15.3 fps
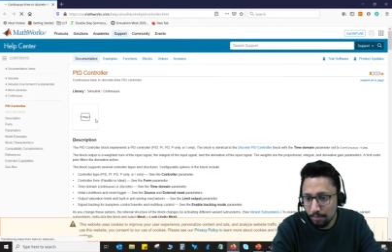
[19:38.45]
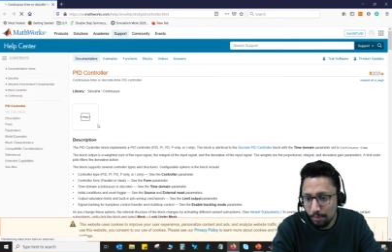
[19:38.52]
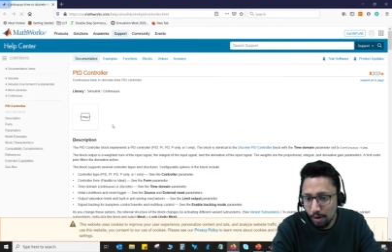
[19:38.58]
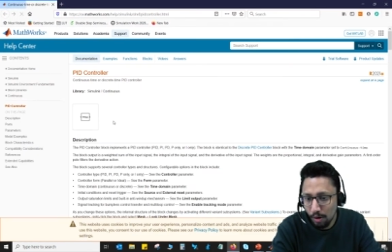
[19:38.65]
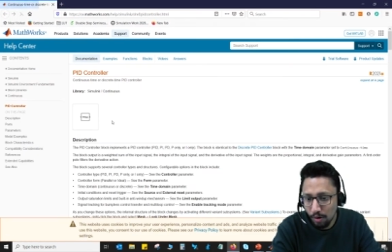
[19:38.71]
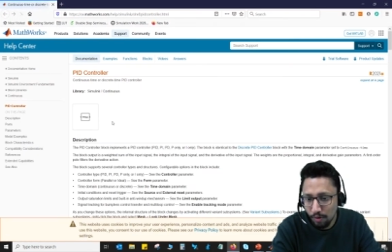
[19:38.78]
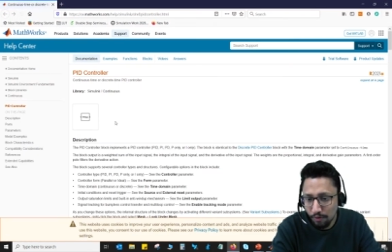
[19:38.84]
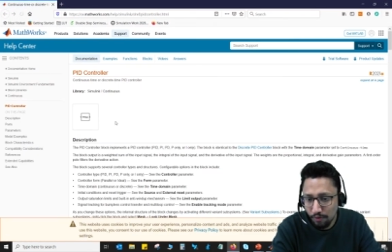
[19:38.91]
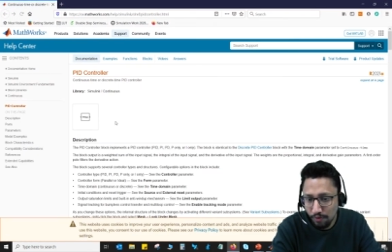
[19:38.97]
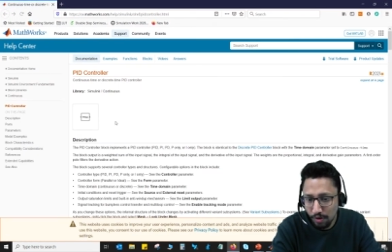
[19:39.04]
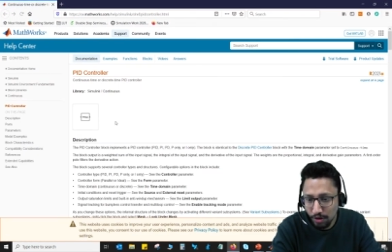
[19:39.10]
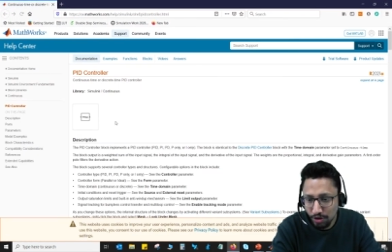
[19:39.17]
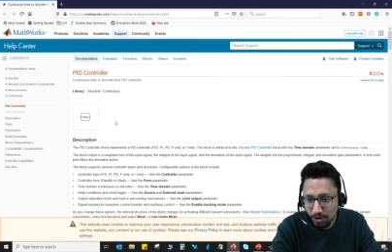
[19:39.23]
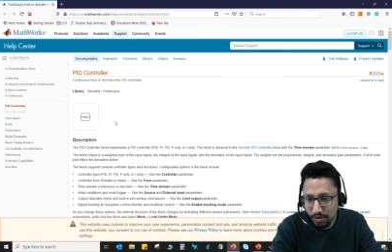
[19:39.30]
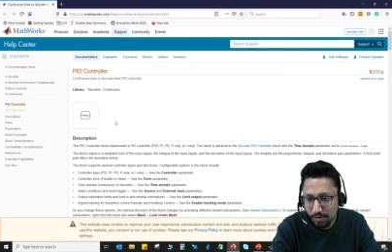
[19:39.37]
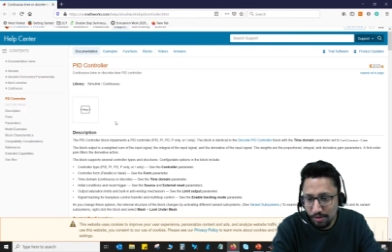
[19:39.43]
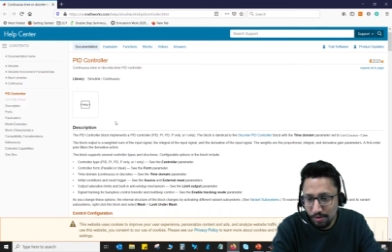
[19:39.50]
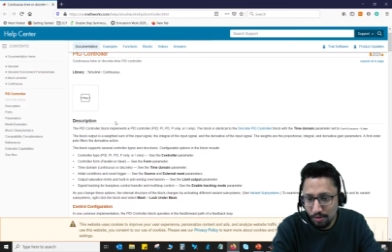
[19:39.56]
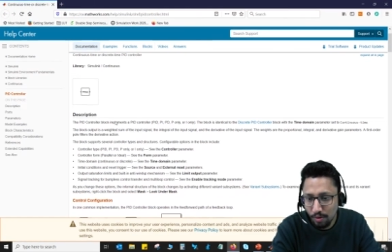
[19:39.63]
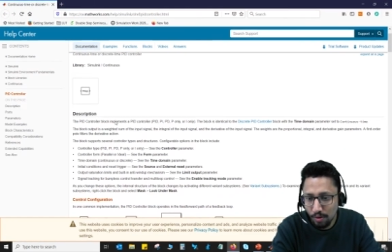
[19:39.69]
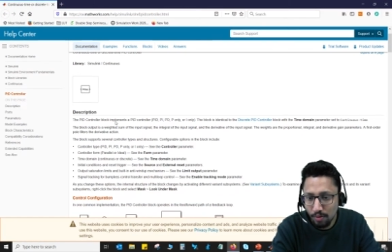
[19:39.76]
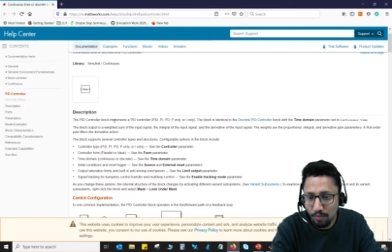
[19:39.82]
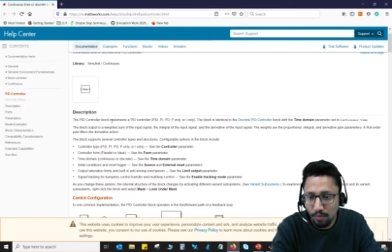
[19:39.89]
block functions
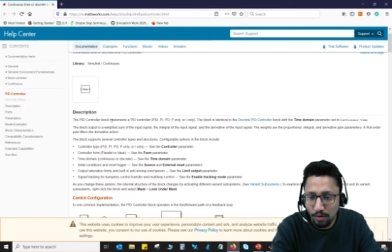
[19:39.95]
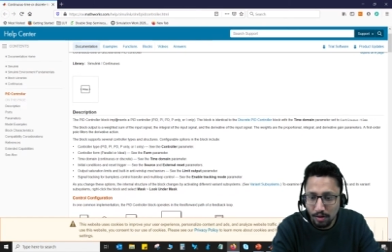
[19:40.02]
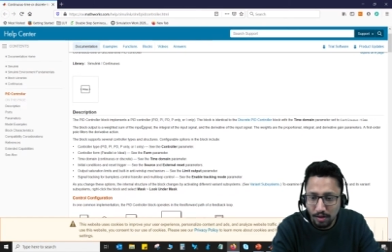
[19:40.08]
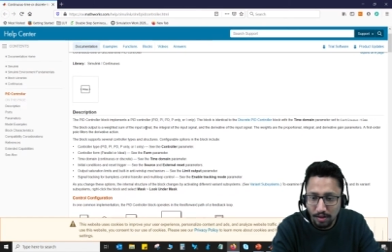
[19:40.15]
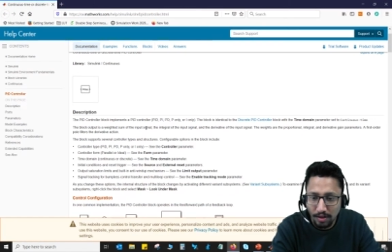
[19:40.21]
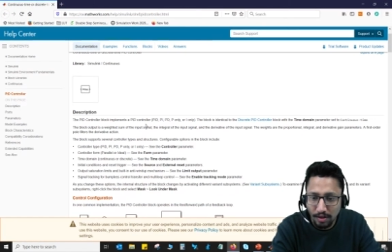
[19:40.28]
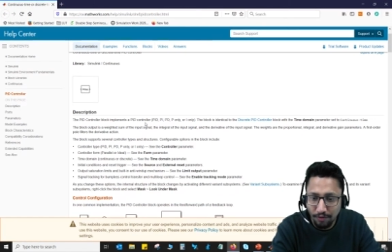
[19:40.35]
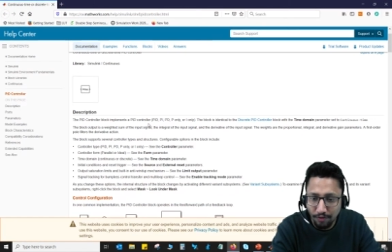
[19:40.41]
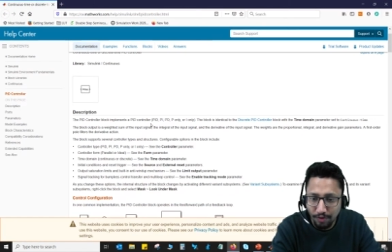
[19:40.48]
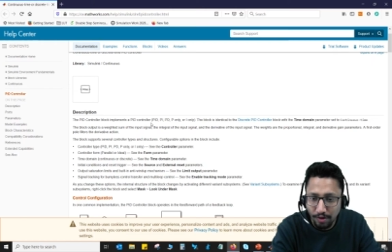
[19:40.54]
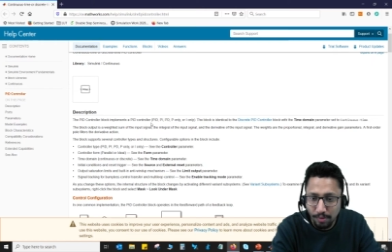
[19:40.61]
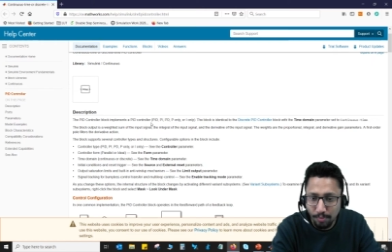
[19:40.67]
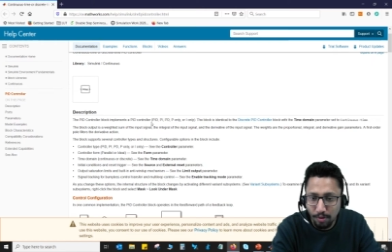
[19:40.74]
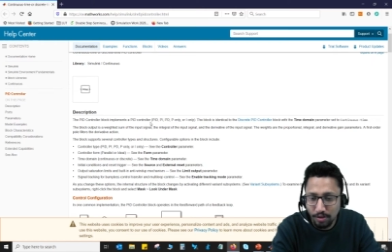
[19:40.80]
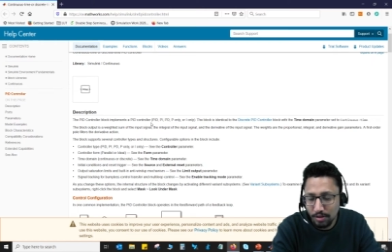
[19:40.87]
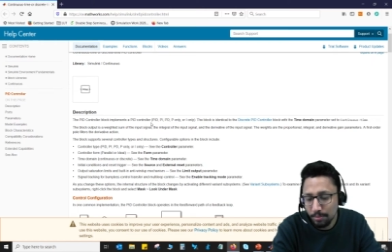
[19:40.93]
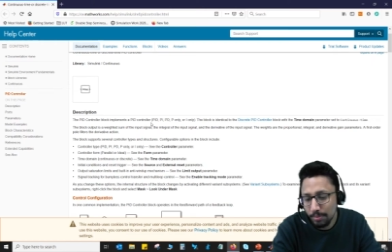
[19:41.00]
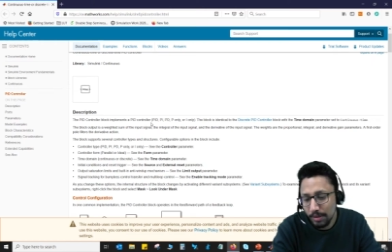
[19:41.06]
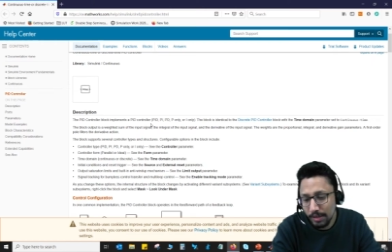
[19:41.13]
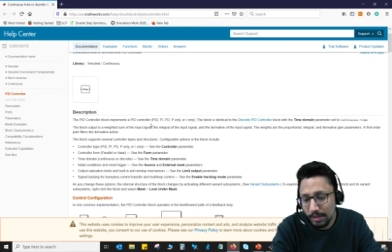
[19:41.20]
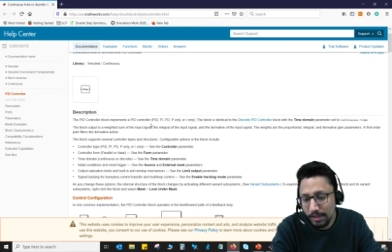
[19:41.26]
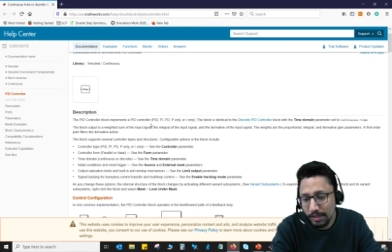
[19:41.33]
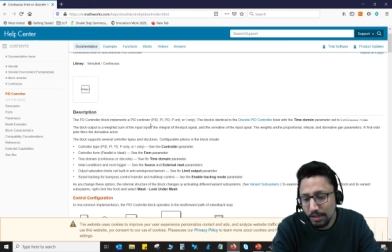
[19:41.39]
or what are the different
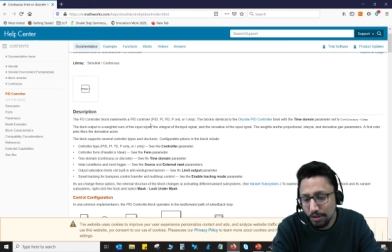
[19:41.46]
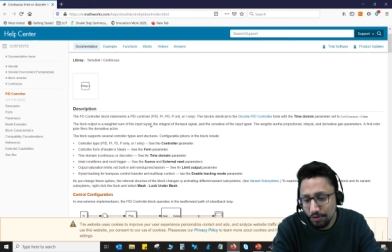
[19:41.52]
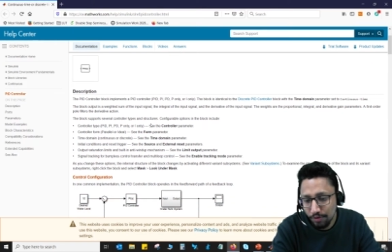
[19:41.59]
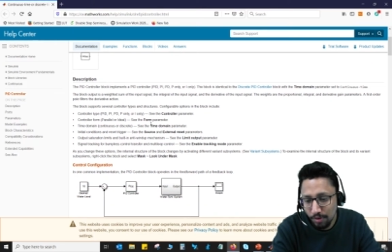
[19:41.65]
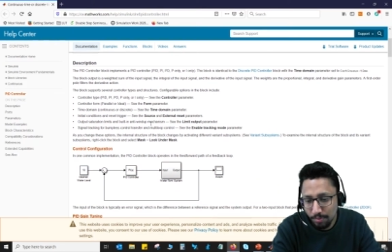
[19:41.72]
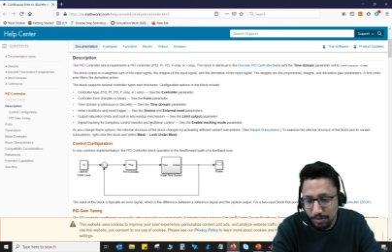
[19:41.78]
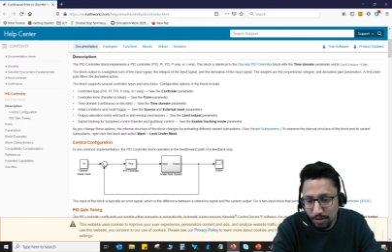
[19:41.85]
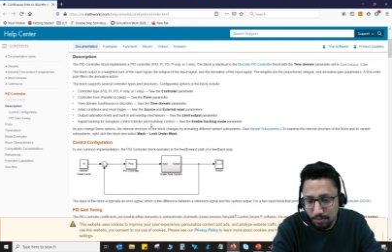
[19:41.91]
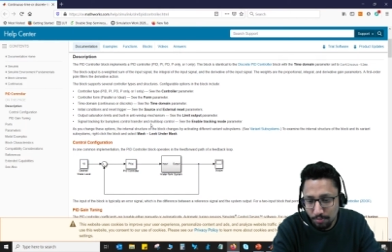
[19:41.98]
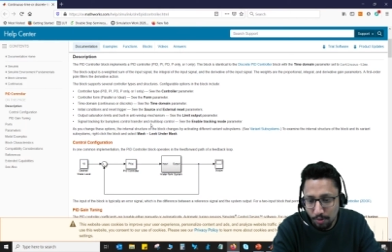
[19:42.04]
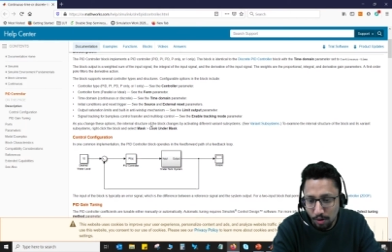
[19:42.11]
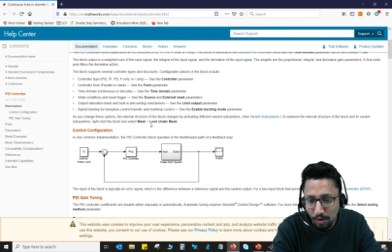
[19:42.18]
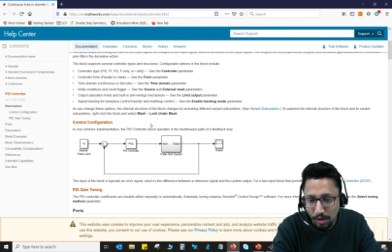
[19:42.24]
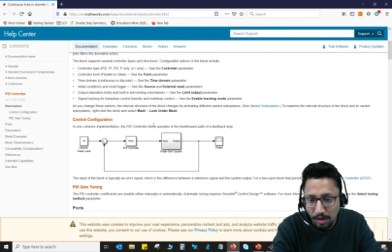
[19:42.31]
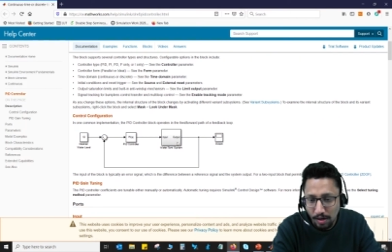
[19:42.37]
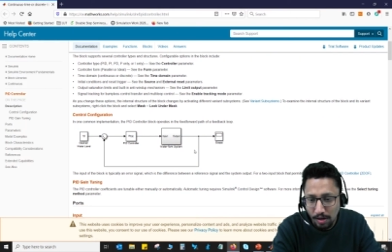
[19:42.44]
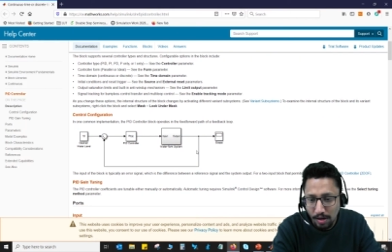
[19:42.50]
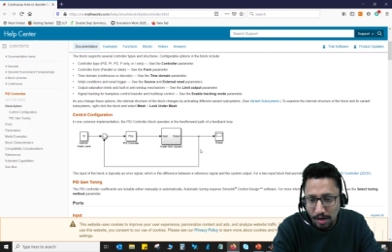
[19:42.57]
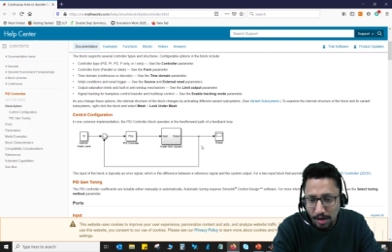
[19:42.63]
possibilities from this block,